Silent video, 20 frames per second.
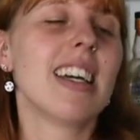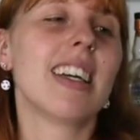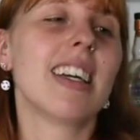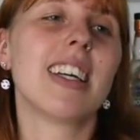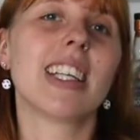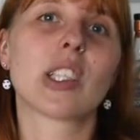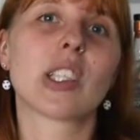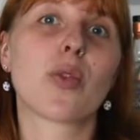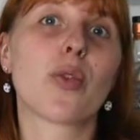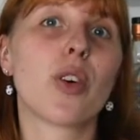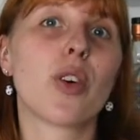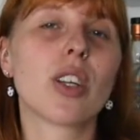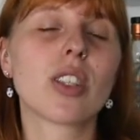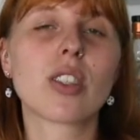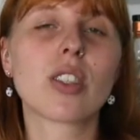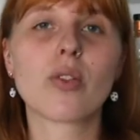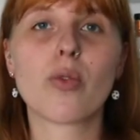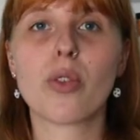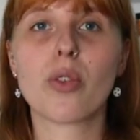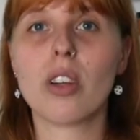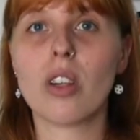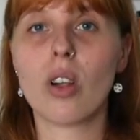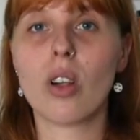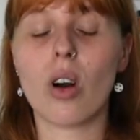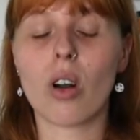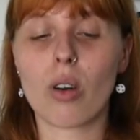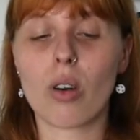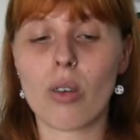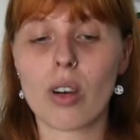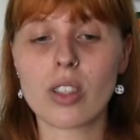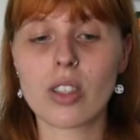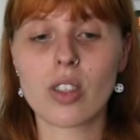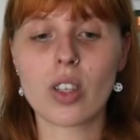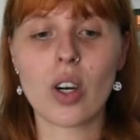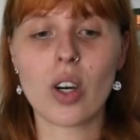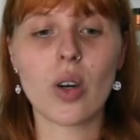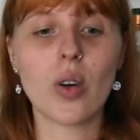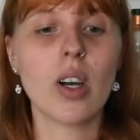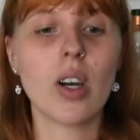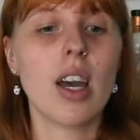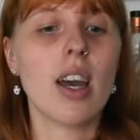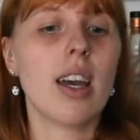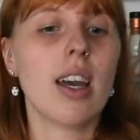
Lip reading: It's first fill Oloroso.